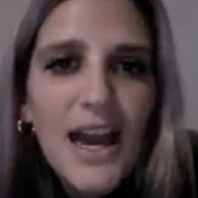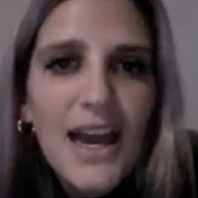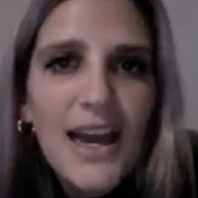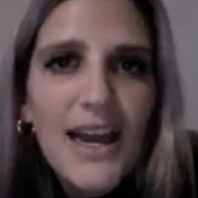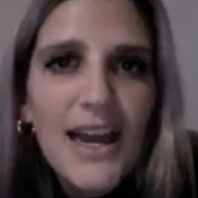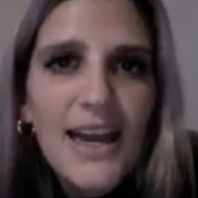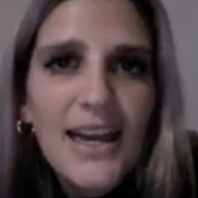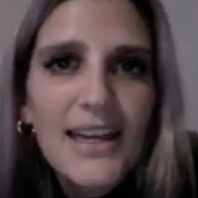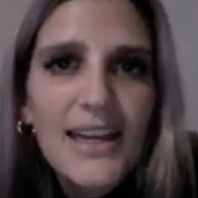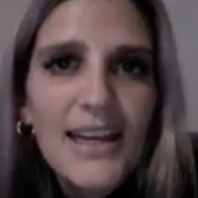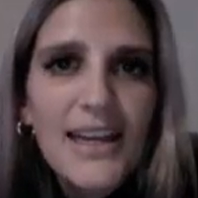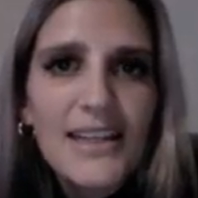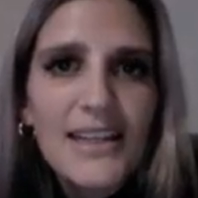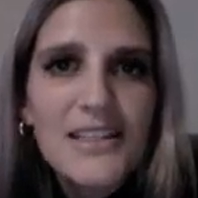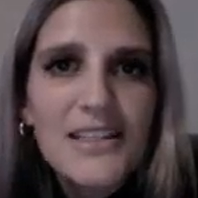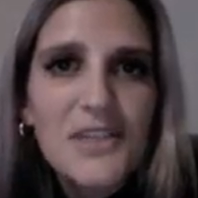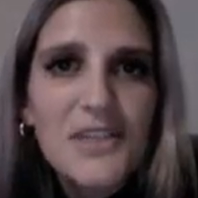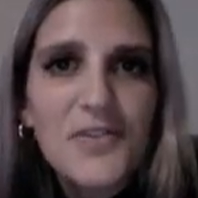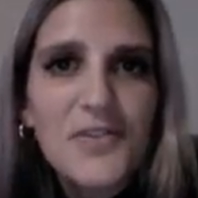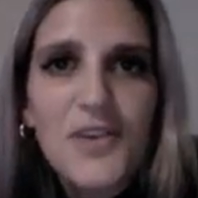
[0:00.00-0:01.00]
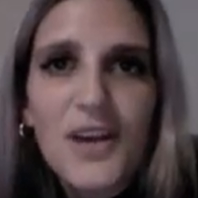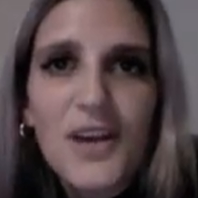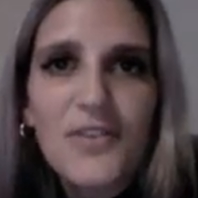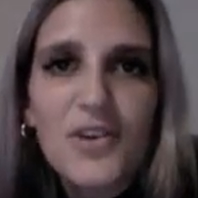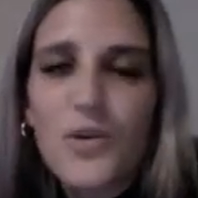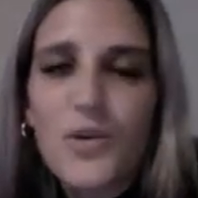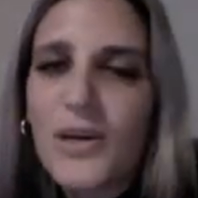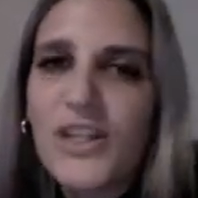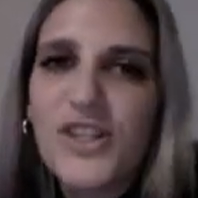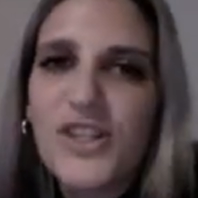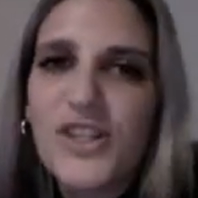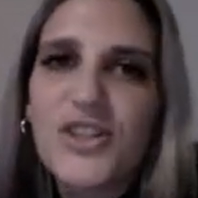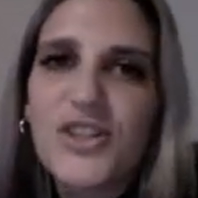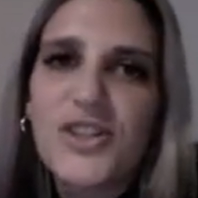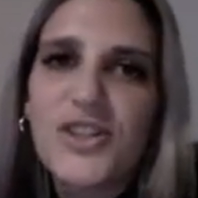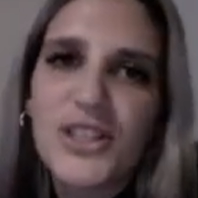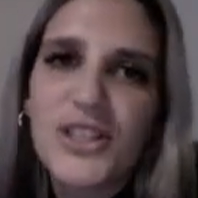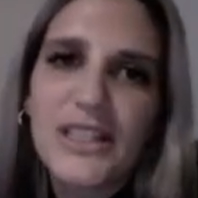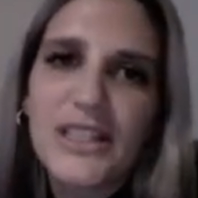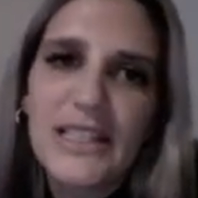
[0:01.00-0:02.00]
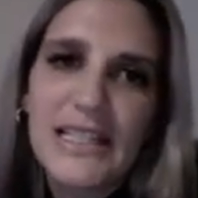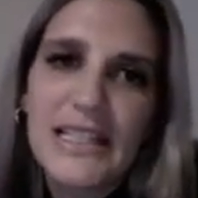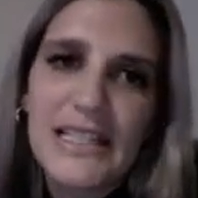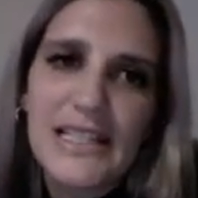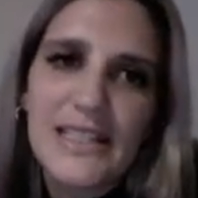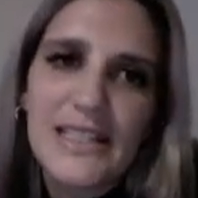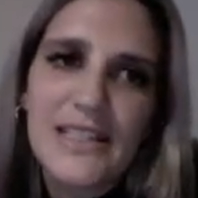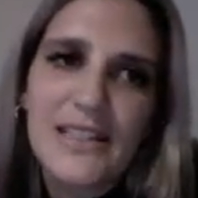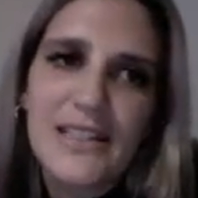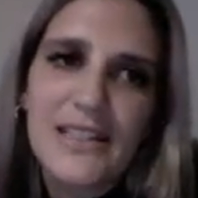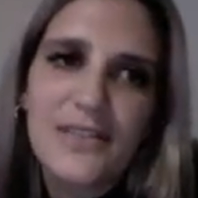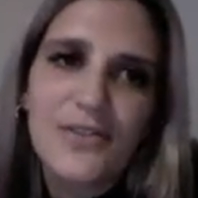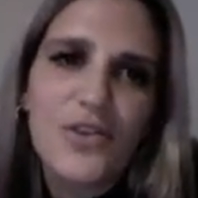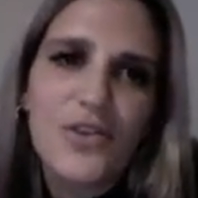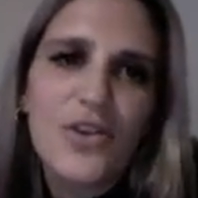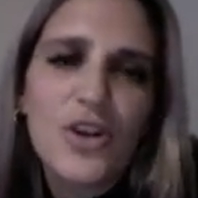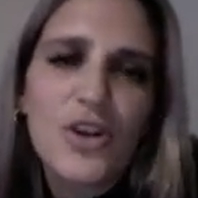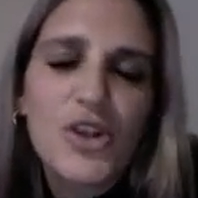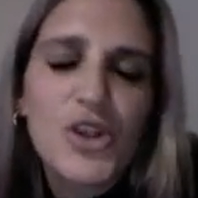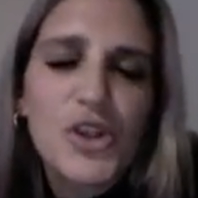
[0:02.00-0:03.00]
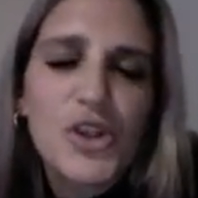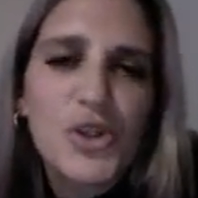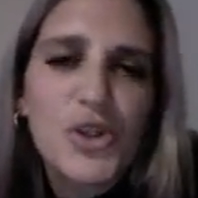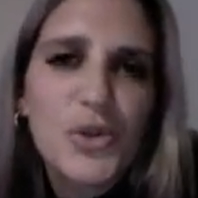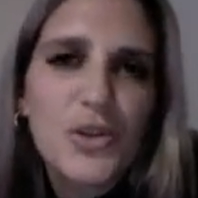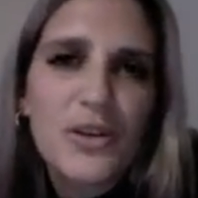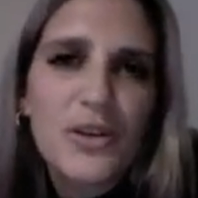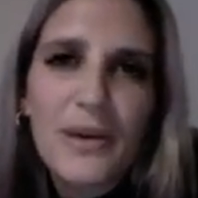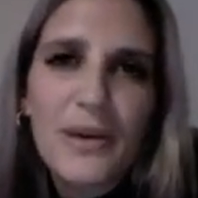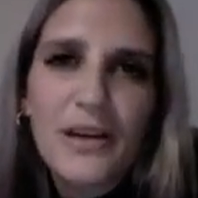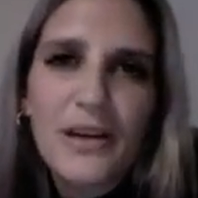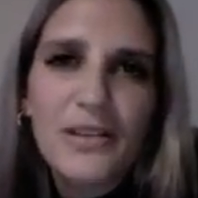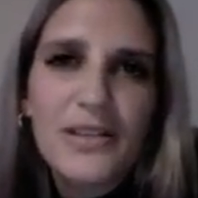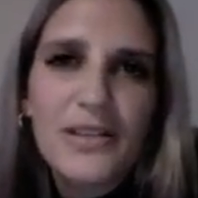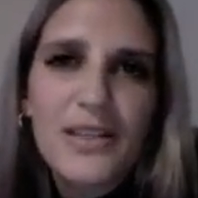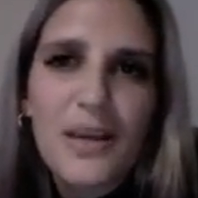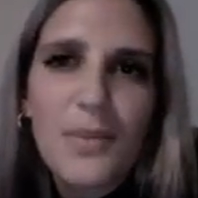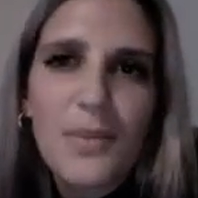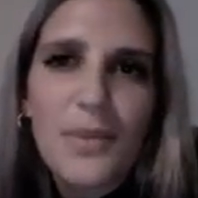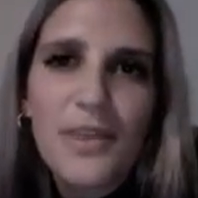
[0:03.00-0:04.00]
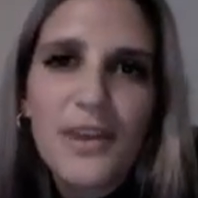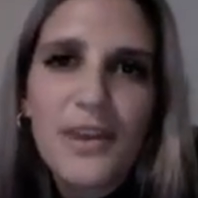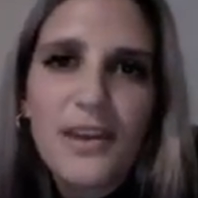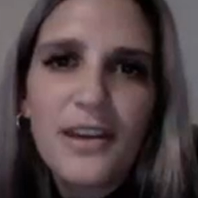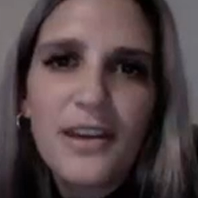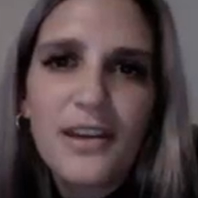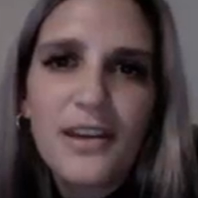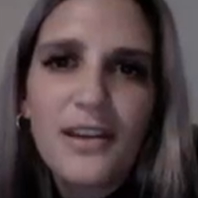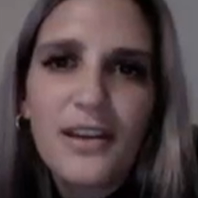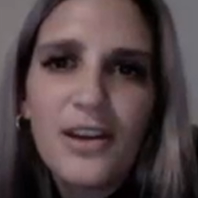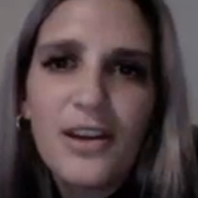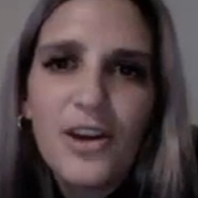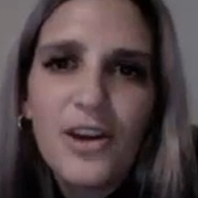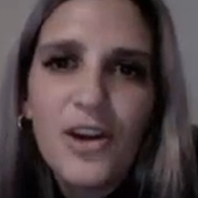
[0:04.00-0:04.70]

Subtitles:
And if you have a question during the lesson, if you're not sure about something